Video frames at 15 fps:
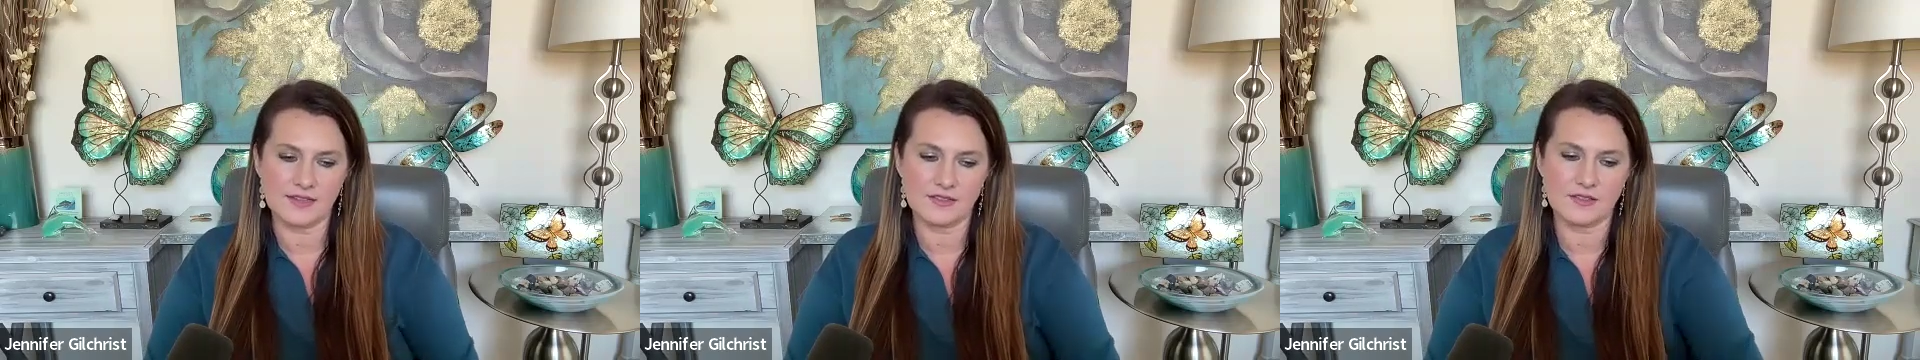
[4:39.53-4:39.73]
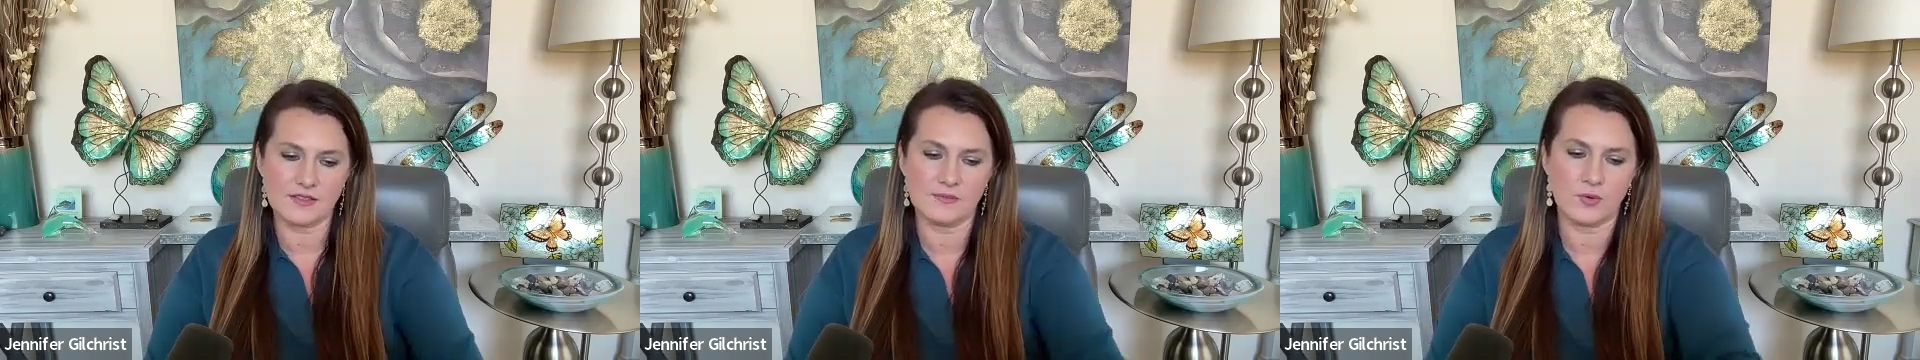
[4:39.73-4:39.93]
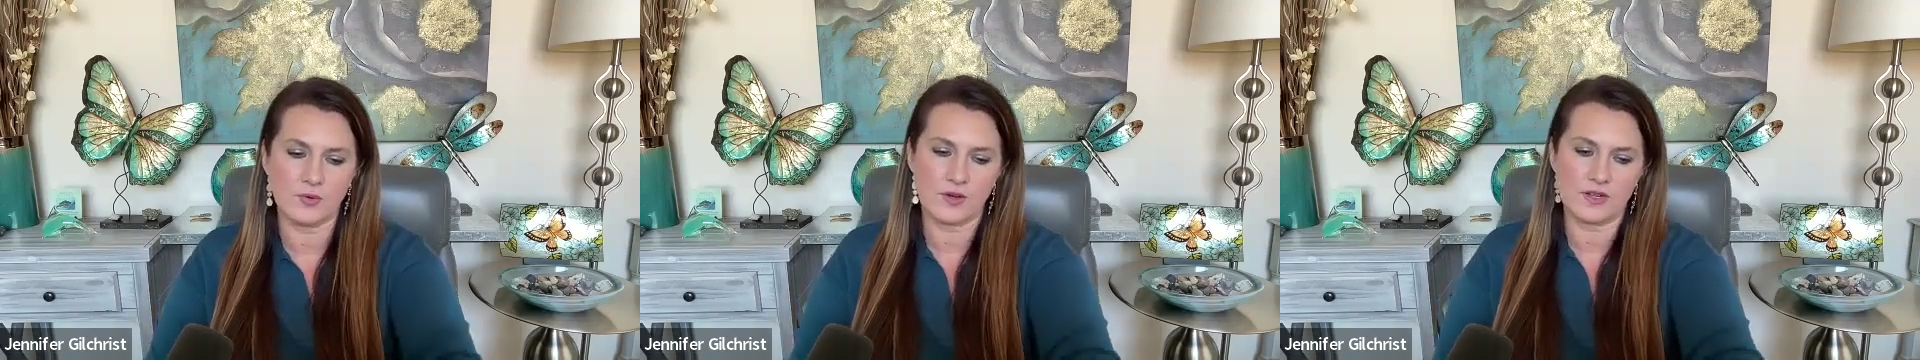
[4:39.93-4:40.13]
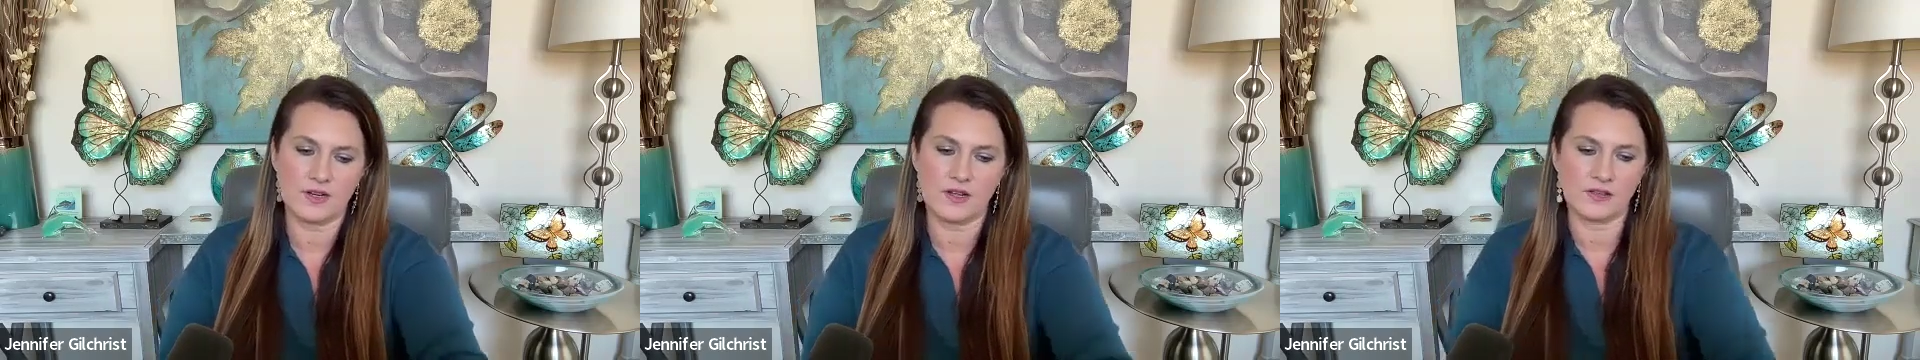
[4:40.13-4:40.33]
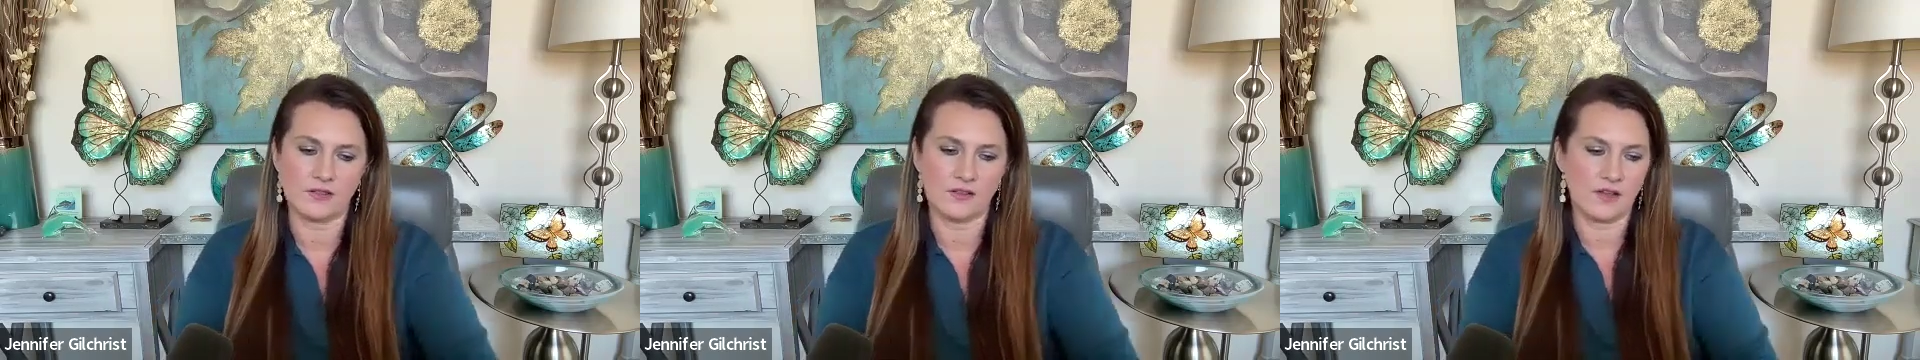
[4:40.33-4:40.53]
and
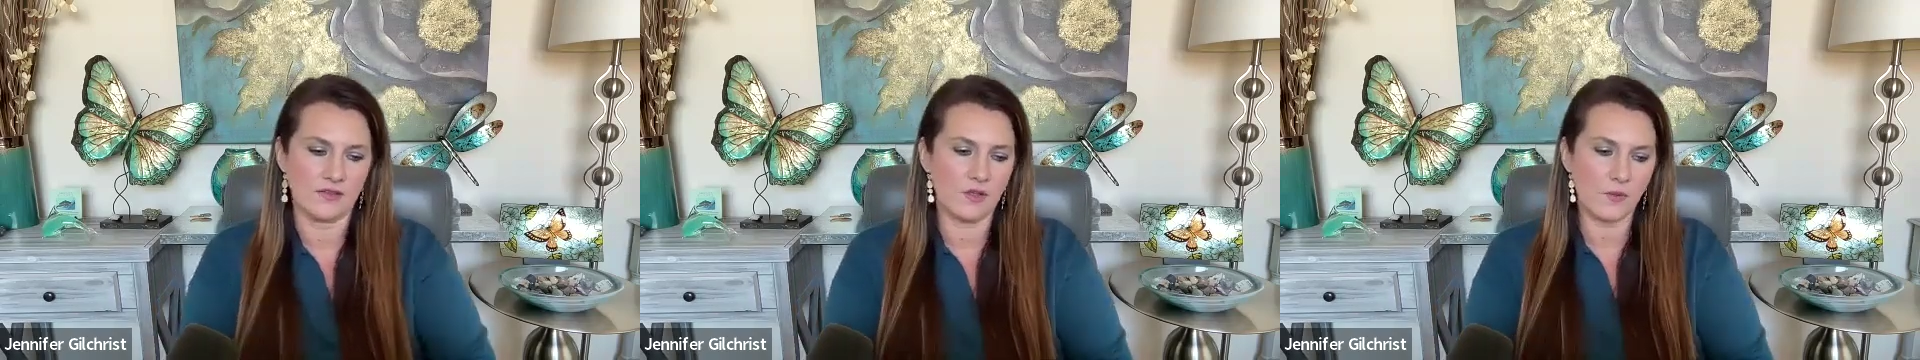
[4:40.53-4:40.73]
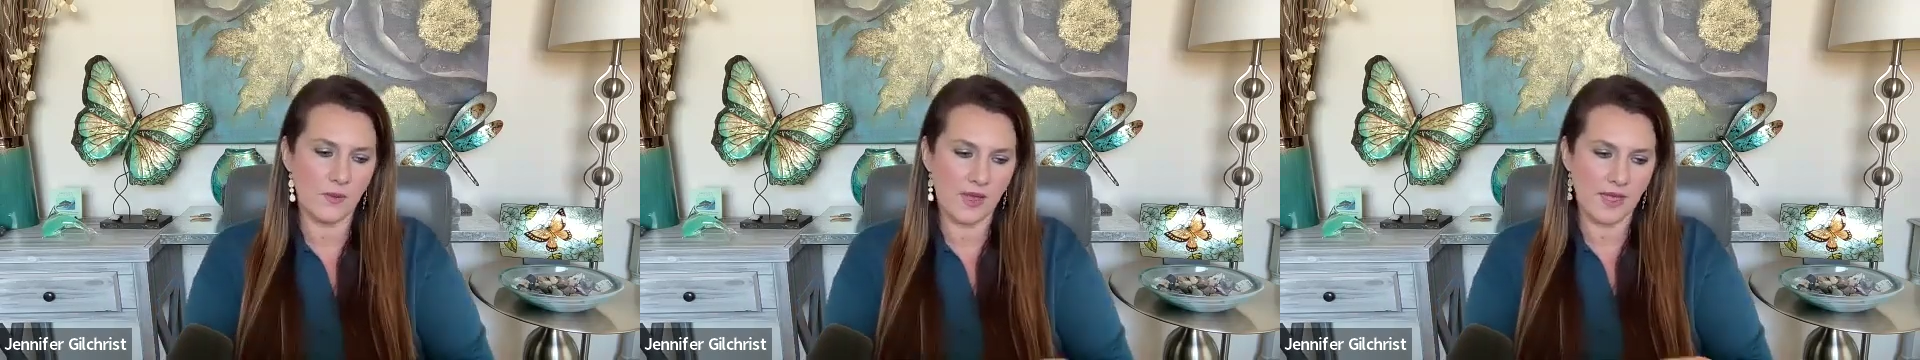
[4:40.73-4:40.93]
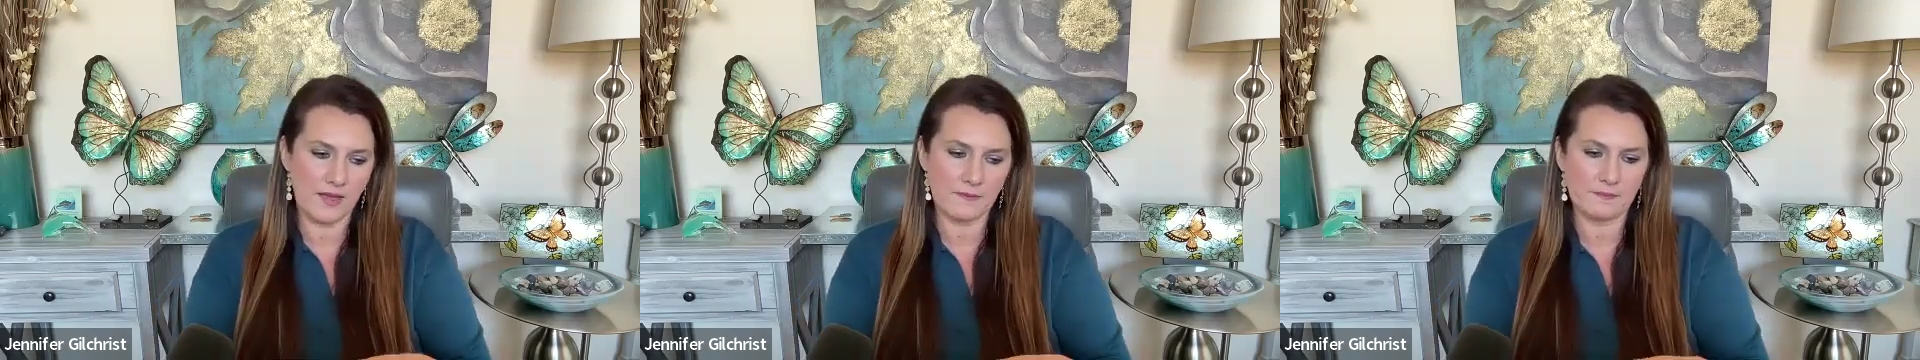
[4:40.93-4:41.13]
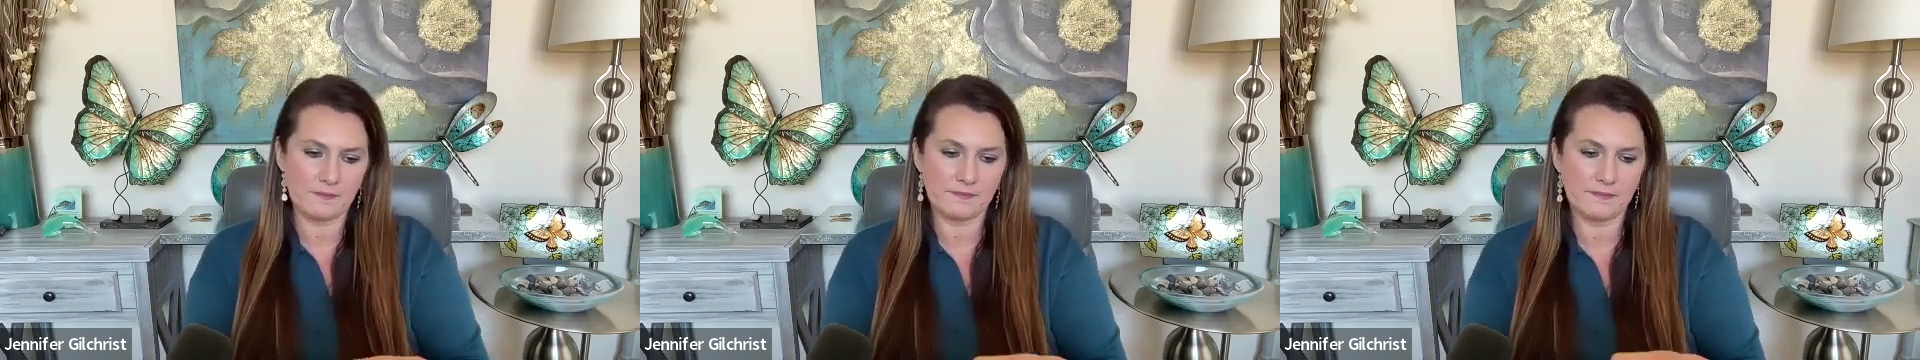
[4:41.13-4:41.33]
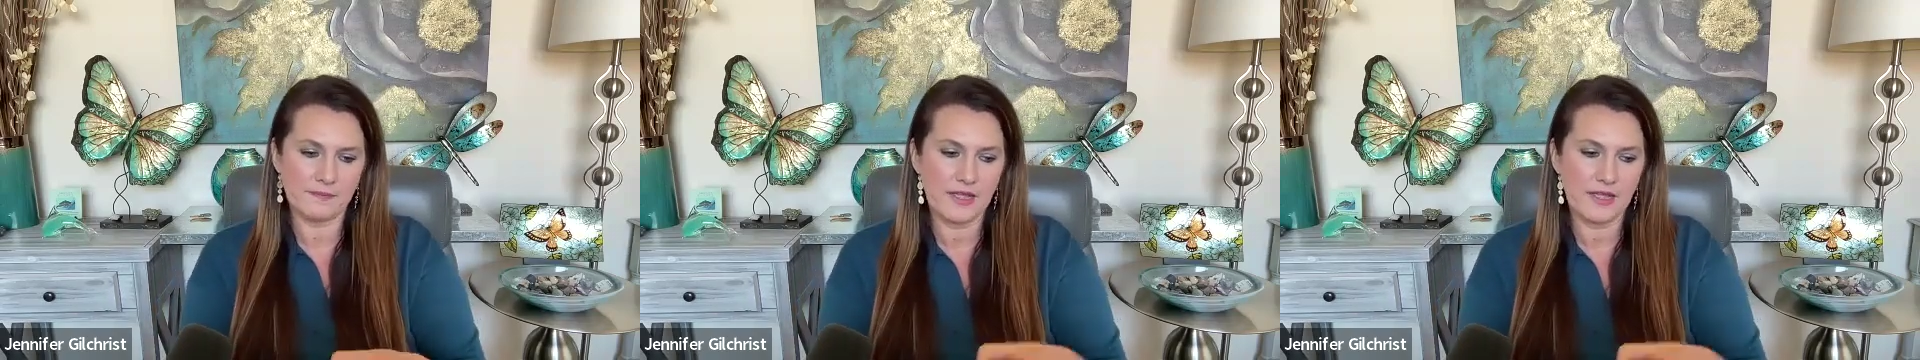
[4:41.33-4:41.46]
supported along the way.